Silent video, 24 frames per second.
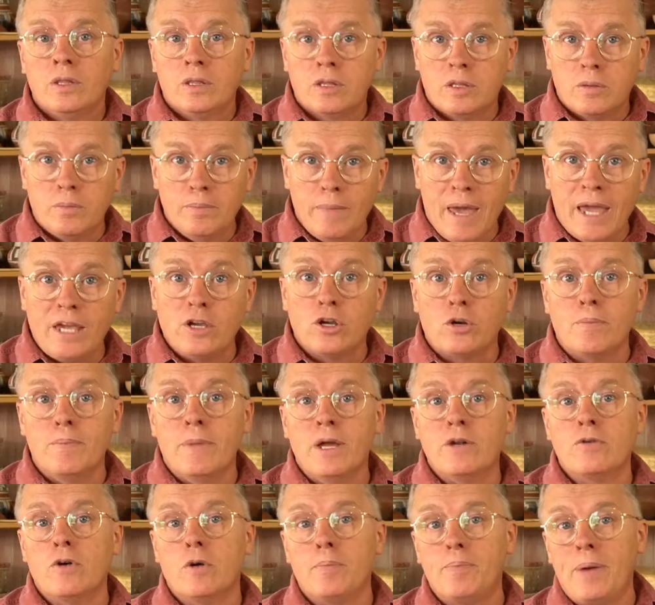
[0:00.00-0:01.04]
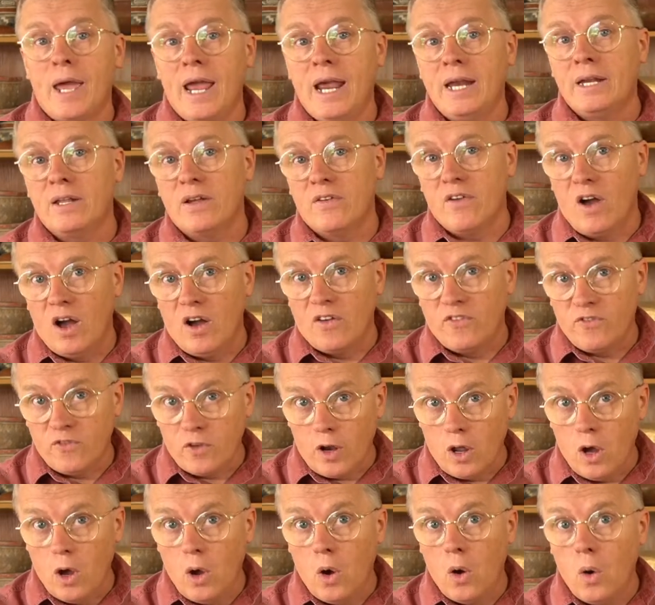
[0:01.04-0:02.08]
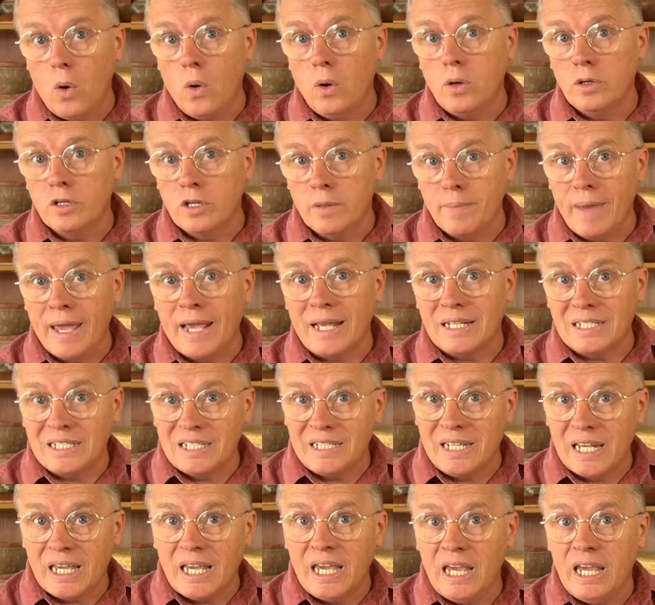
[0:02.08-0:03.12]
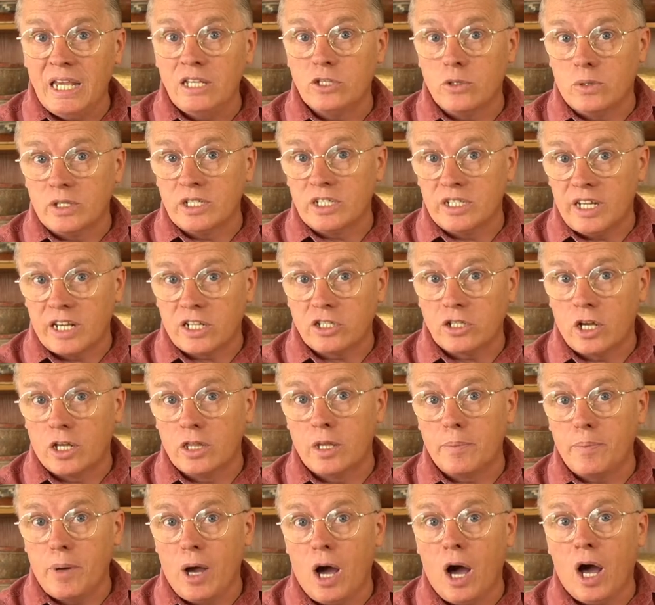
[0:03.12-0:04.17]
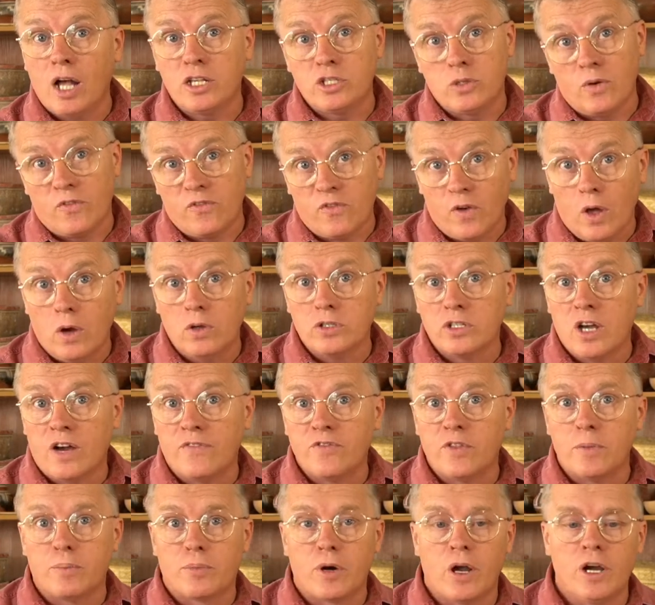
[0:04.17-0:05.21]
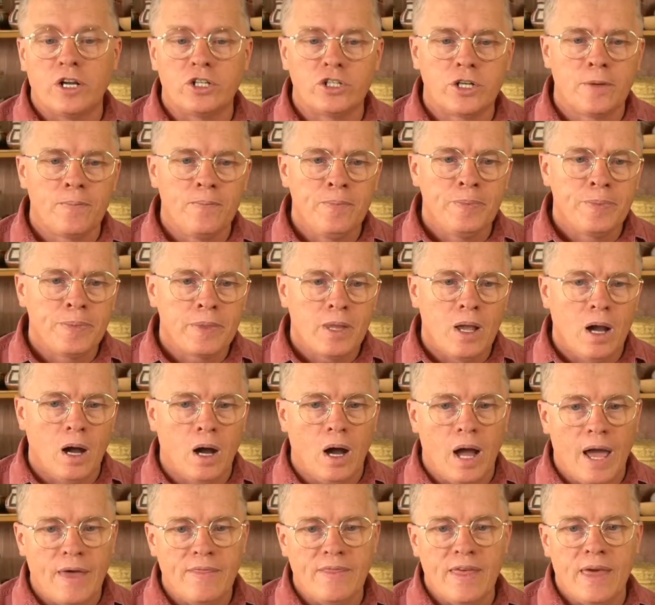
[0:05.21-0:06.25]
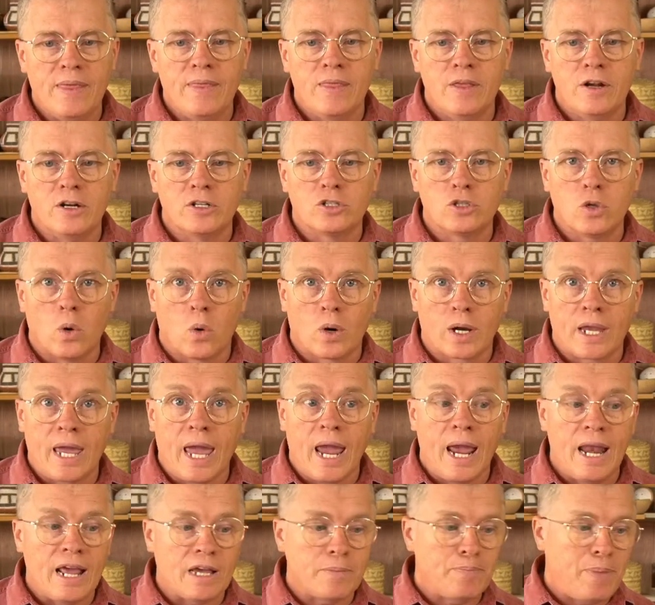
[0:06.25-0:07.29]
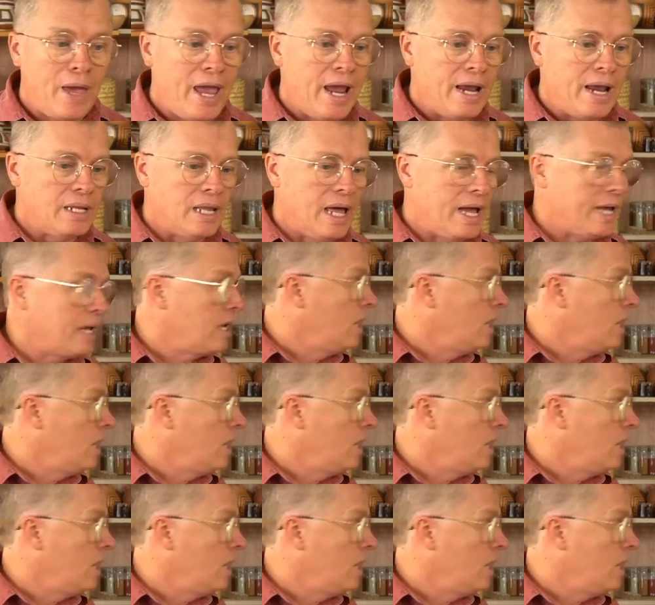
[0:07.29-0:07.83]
make your mineral paint uh, flow, to make it sticky so it sticks on the pot, so it flows off the brush. Uh, and then there's organic paint like,